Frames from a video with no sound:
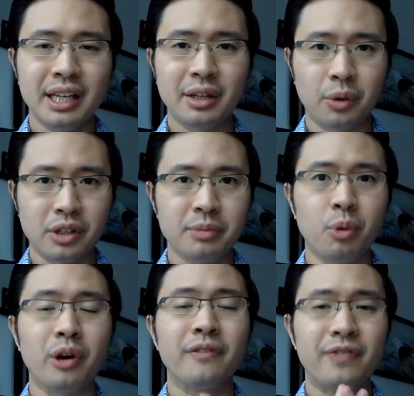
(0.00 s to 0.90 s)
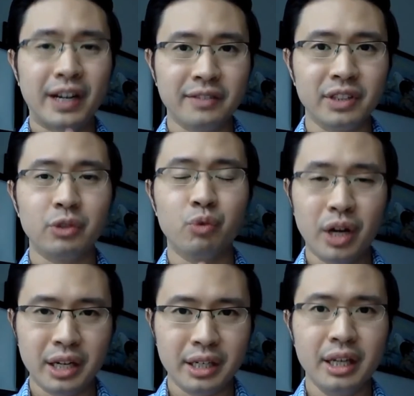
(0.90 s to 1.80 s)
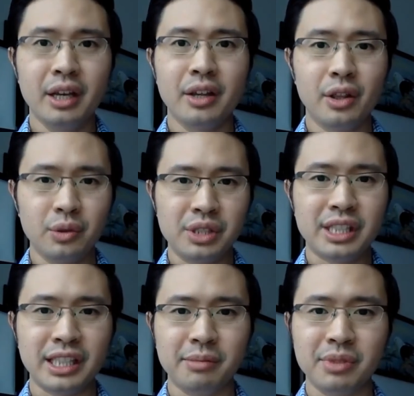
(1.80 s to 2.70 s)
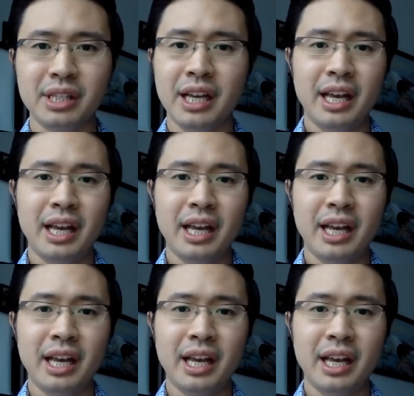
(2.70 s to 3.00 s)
in order to more effectively run those teams,